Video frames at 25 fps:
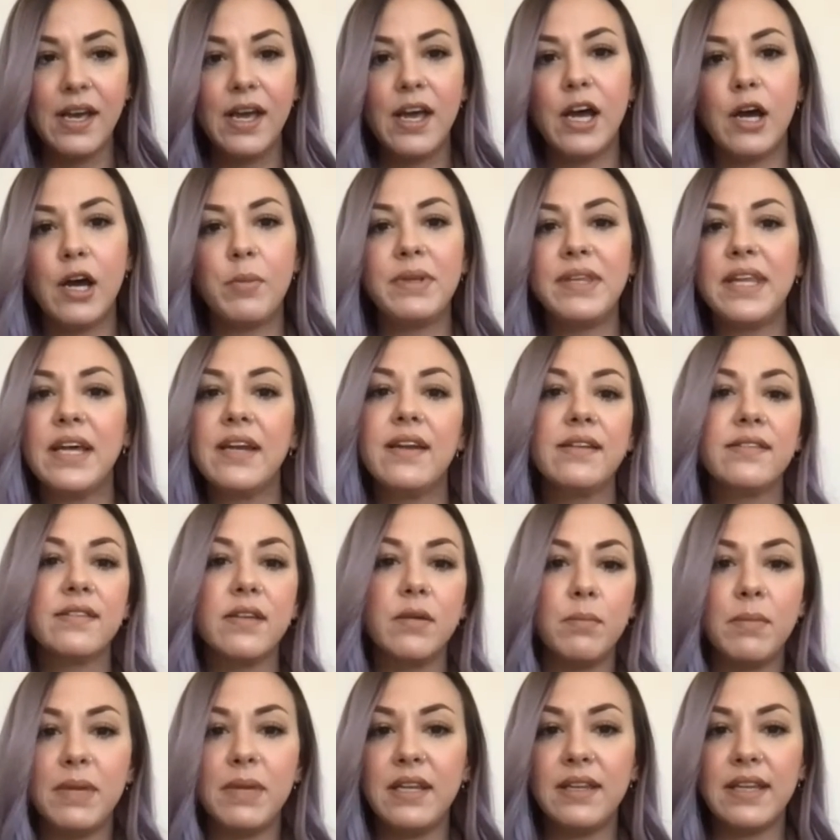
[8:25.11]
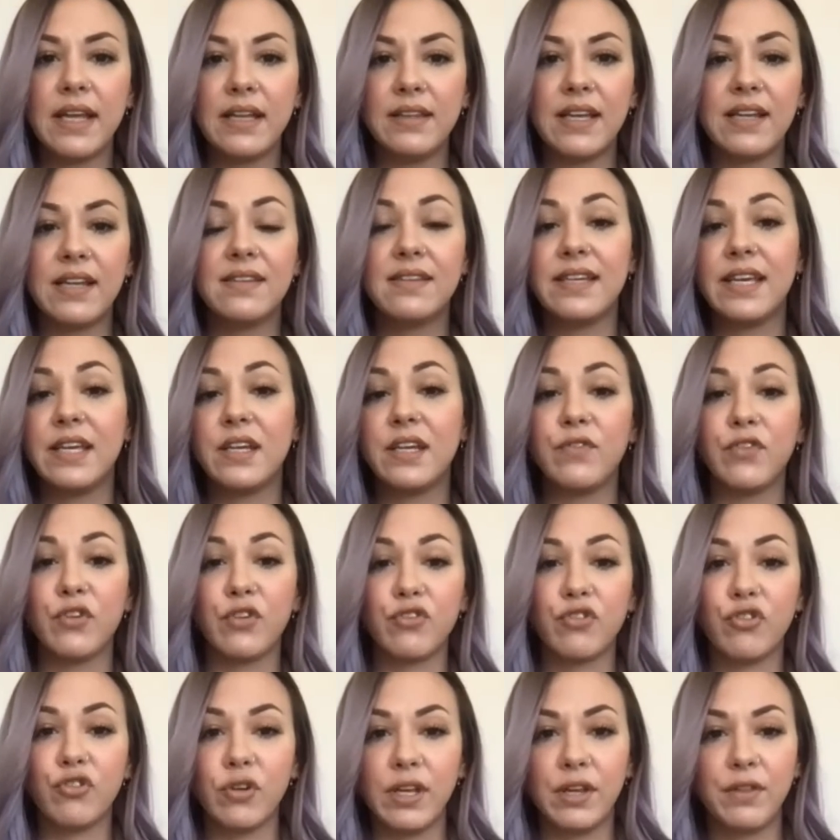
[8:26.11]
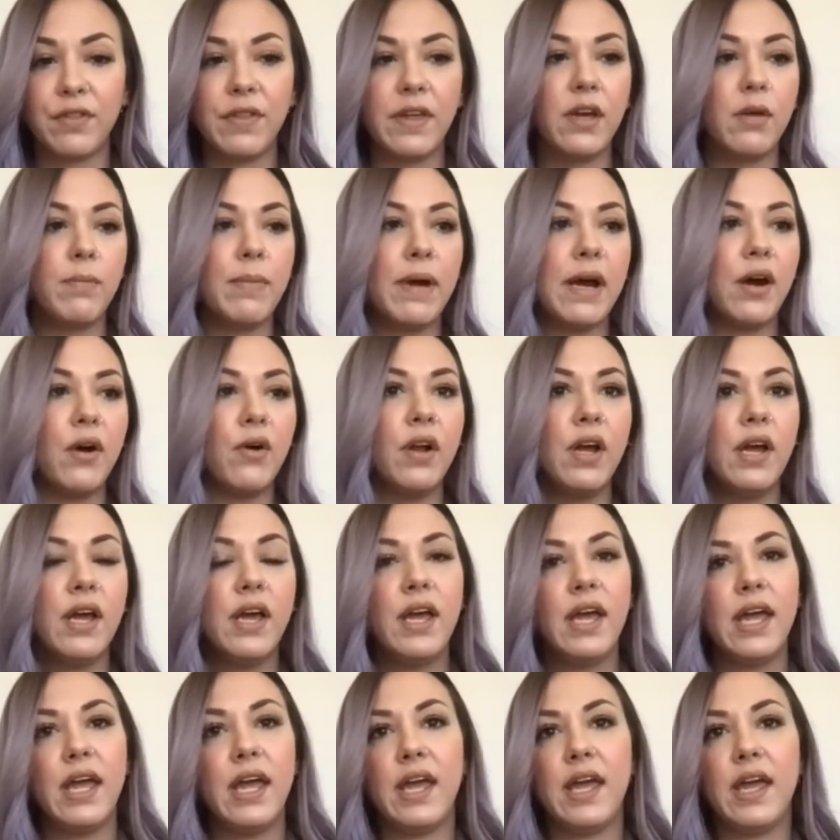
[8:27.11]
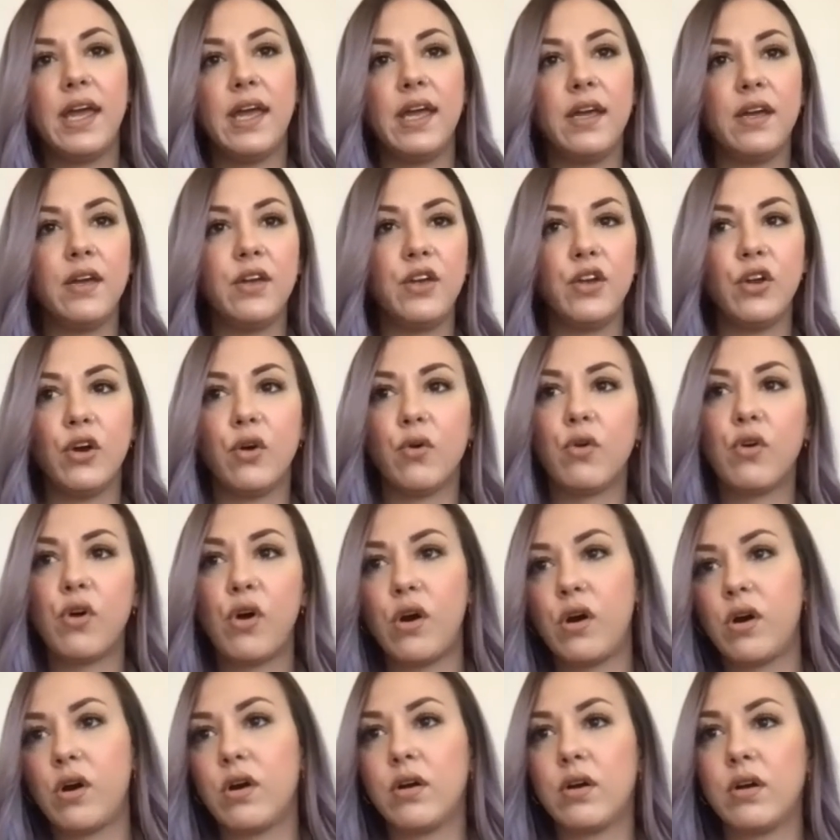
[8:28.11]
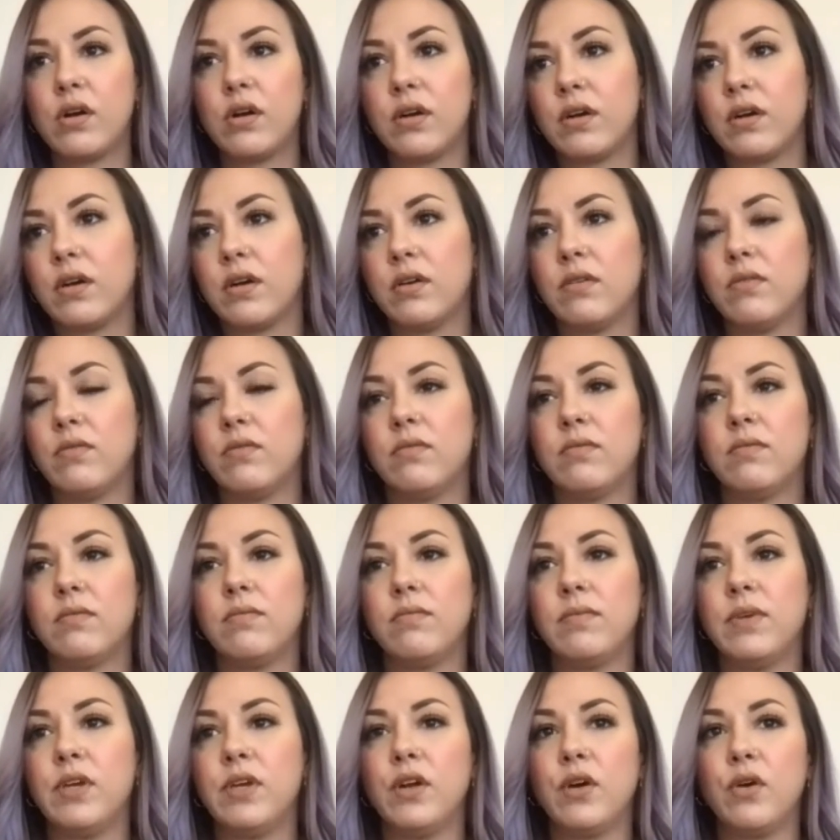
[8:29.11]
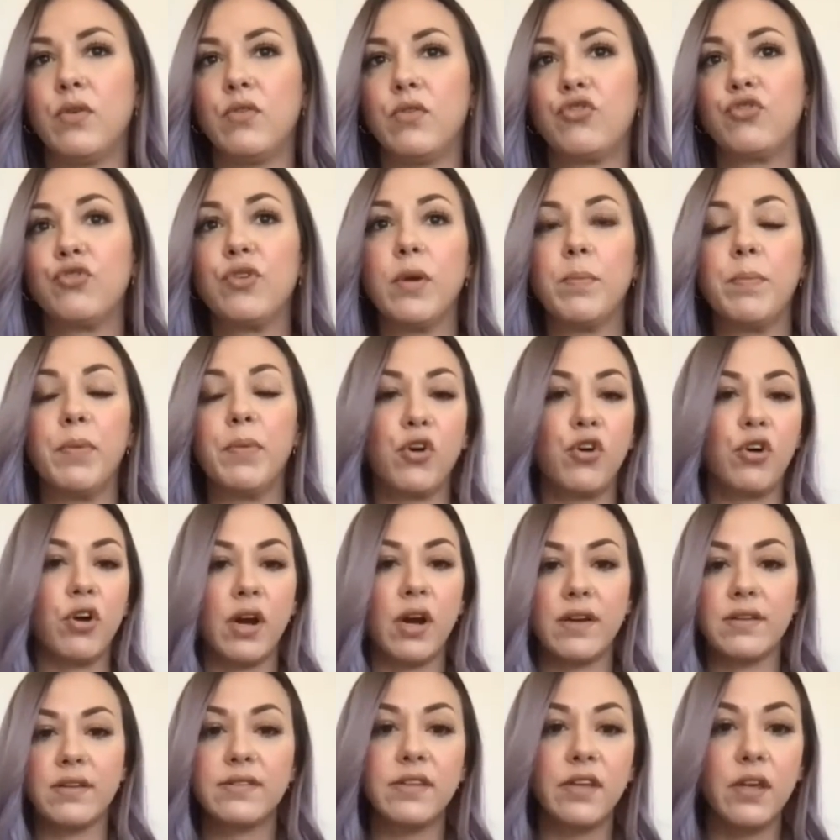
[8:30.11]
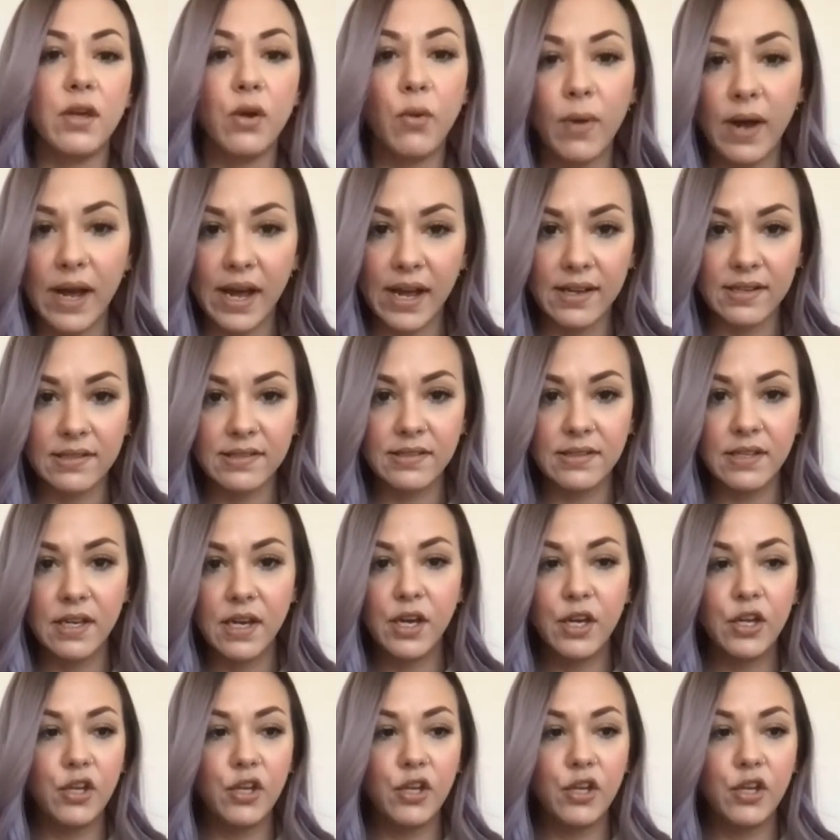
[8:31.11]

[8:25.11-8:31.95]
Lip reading: But that doesn't mean that that's the end of your journey. Think about a, you know, car, you know, trip across the US.